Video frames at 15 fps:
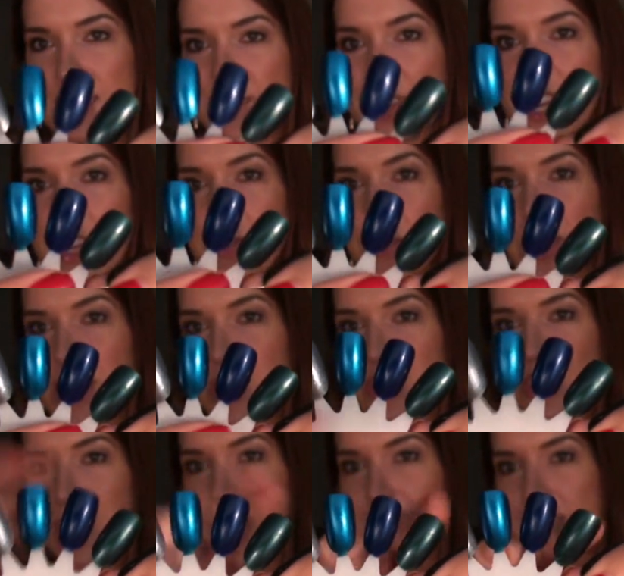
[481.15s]
It's very
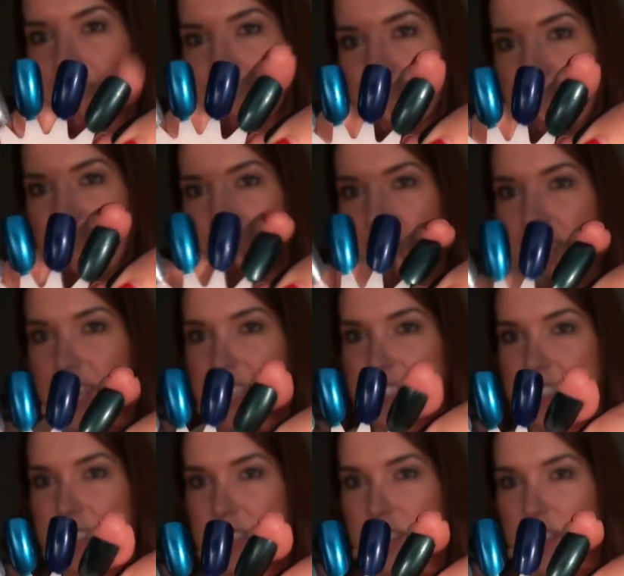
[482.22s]
rich, and that's why I like
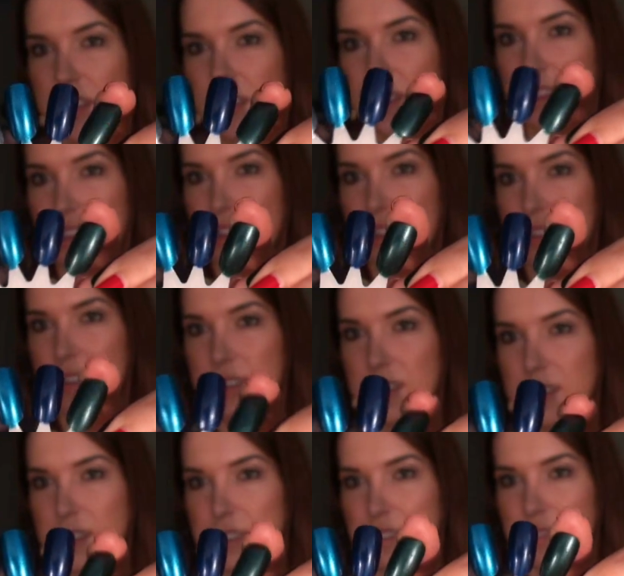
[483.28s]
it.
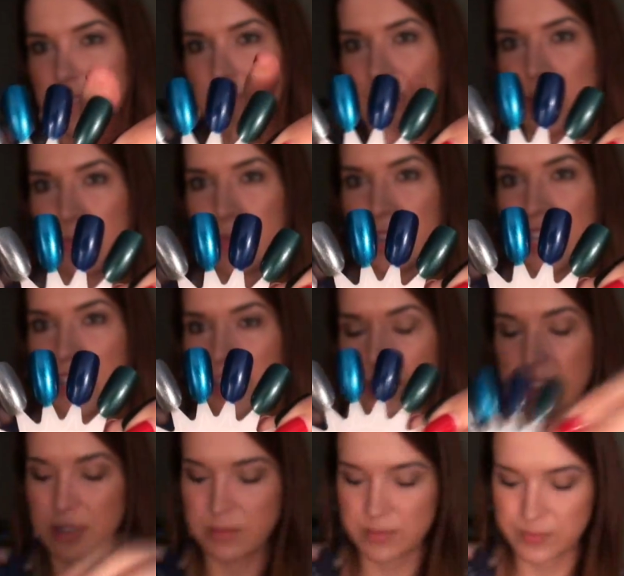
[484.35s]
Very pretty
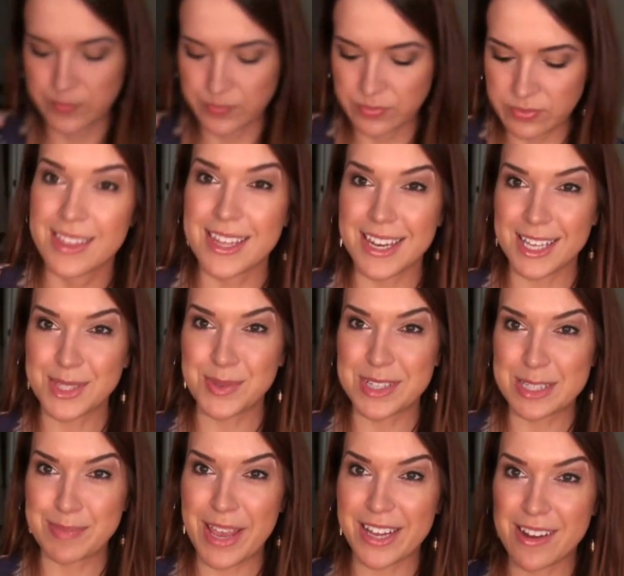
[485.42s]
color. The next
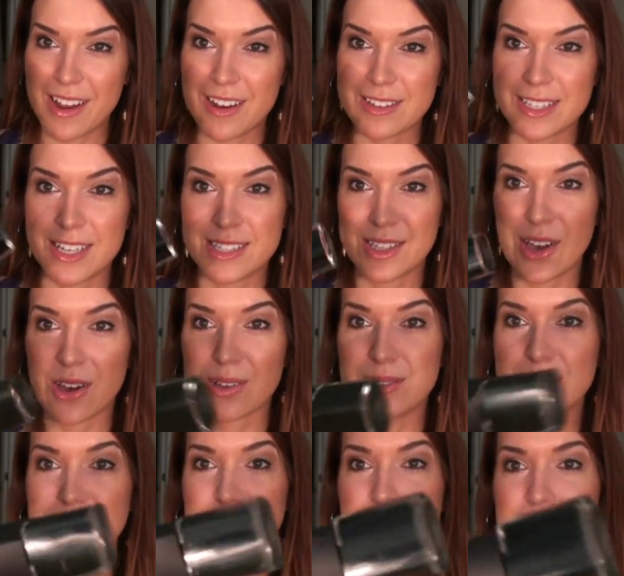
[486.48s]
one is by NARS, and it's
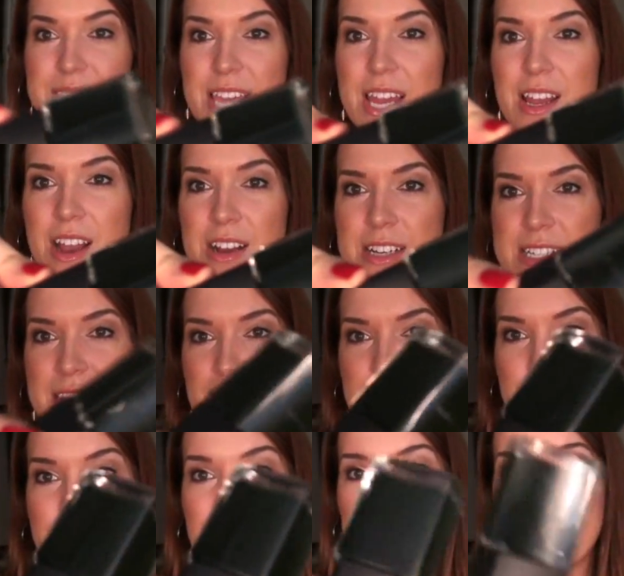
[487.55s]
called Zulu. It's kind of hard to
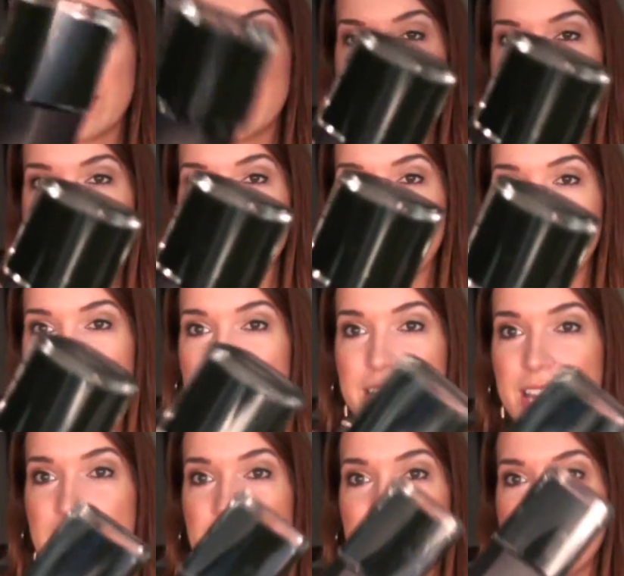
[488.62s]
tell on the bottle, but it is
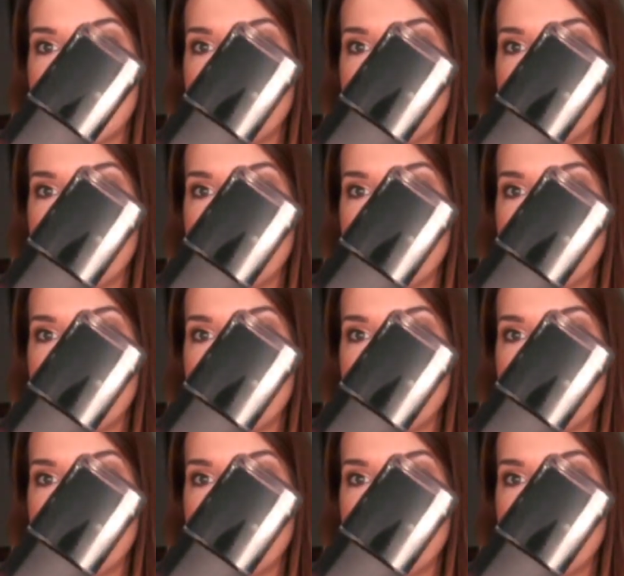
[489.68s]
green.